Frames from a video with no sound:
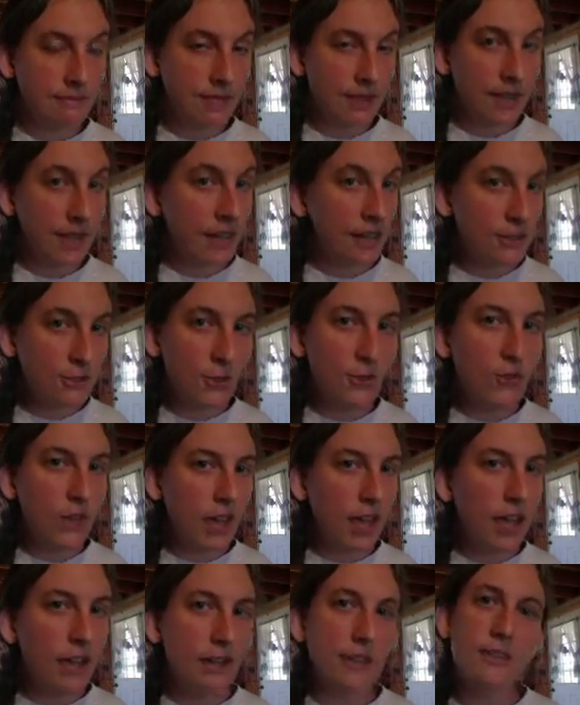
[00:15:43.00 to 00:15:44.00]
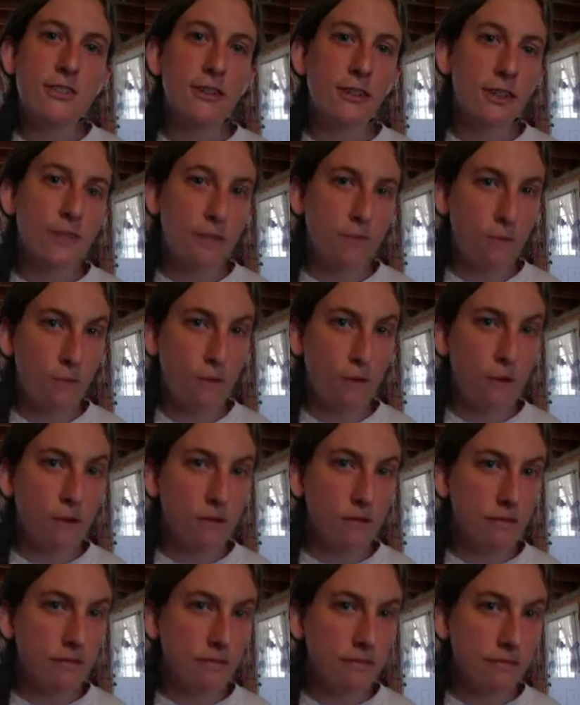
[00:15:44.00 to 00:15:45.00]
It is okay to start small.
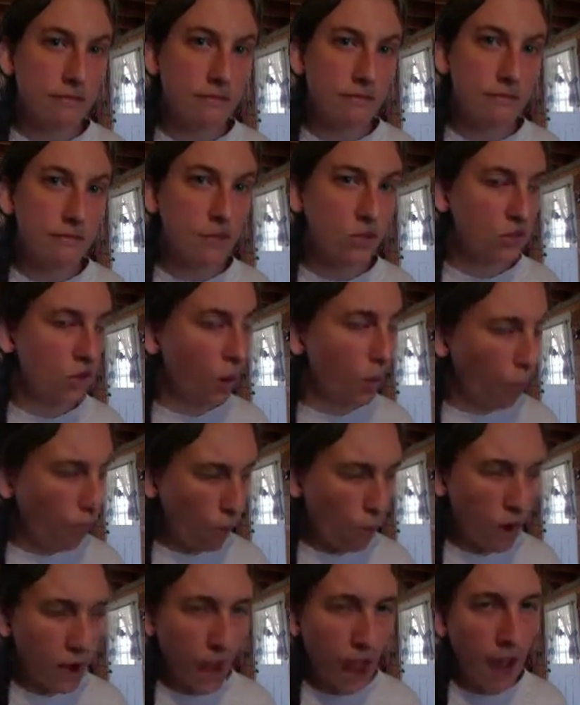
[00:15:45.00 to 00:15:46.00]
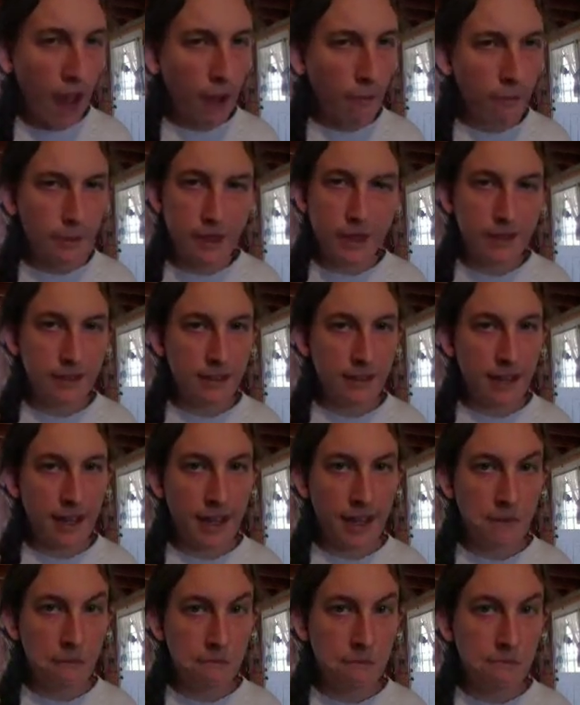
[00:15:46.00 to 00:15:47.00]
Start one habit at a time,